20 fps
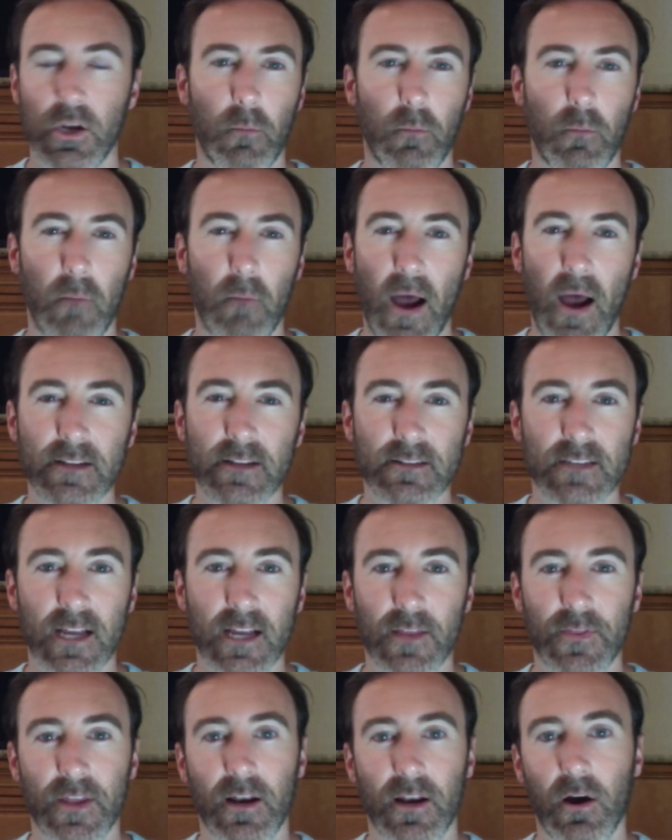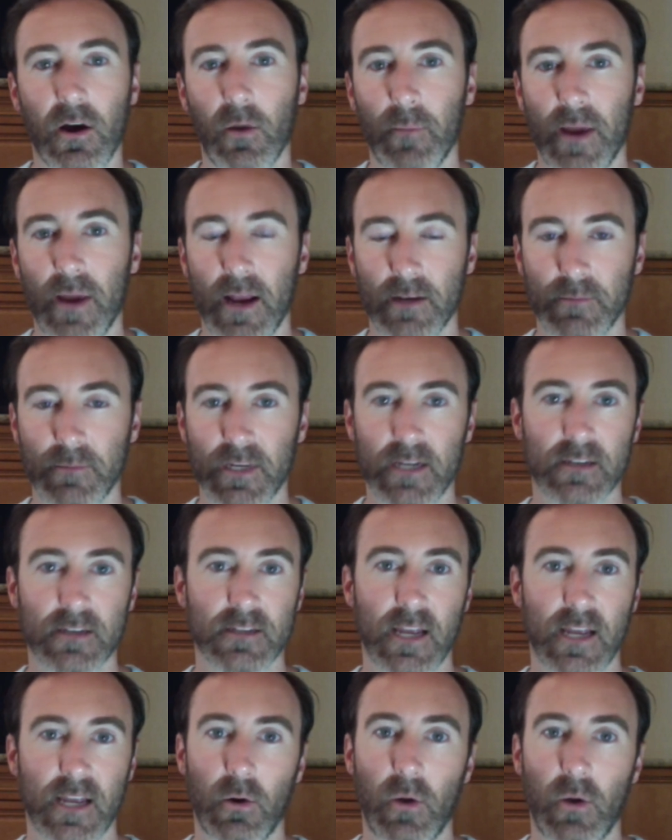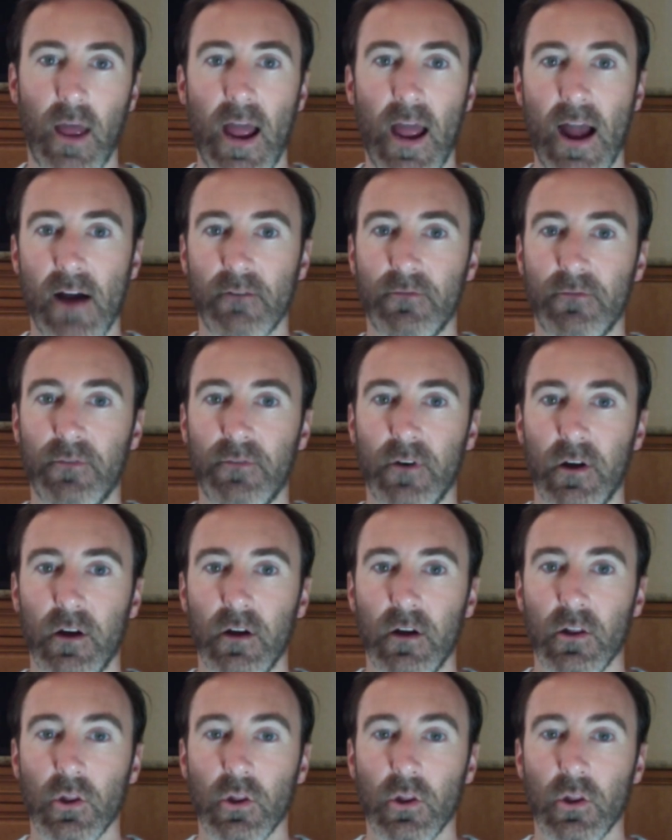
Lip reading: mindset that, oh man, because I don't have